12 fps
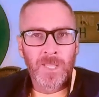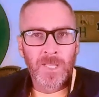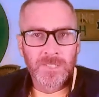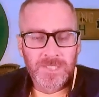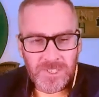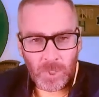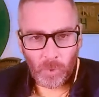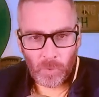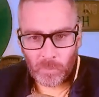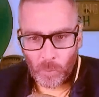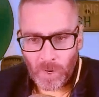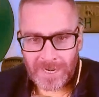
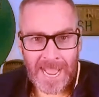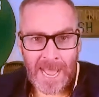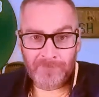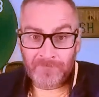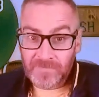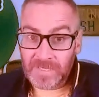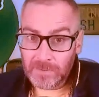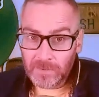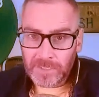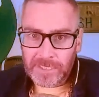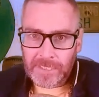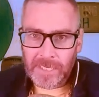So what I'm
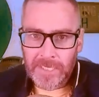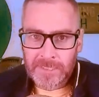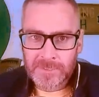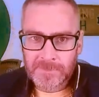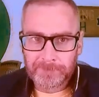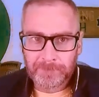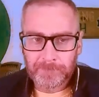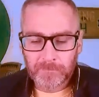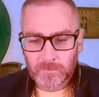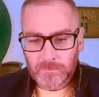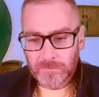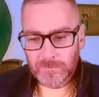feeling is,
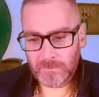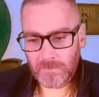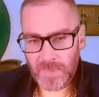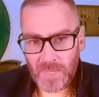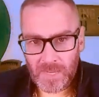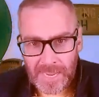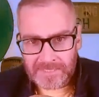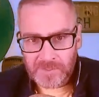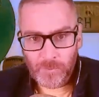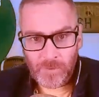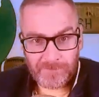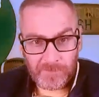as
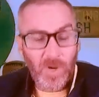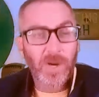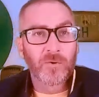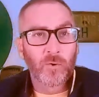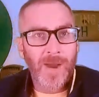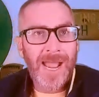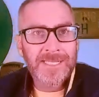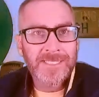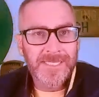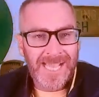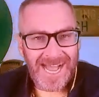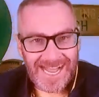we
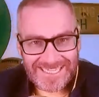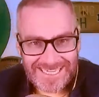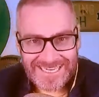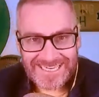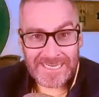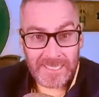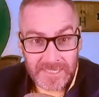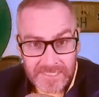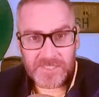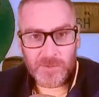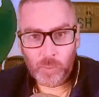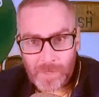progressed into
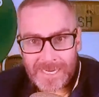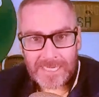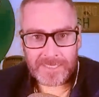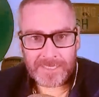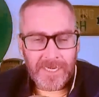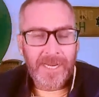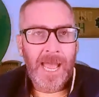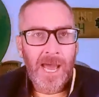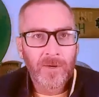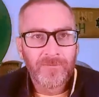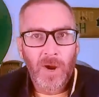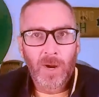this week, getting
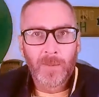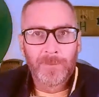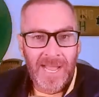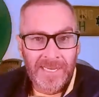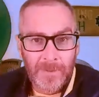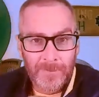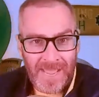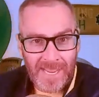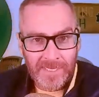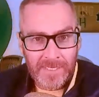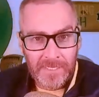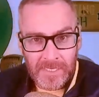out of our bye and
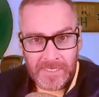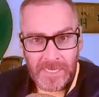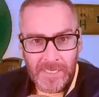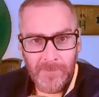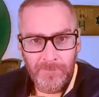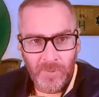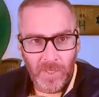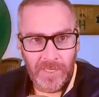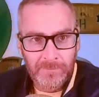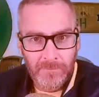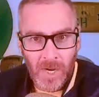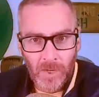back into
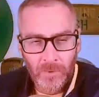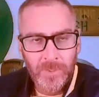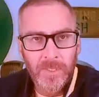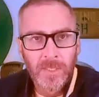gameplay mode,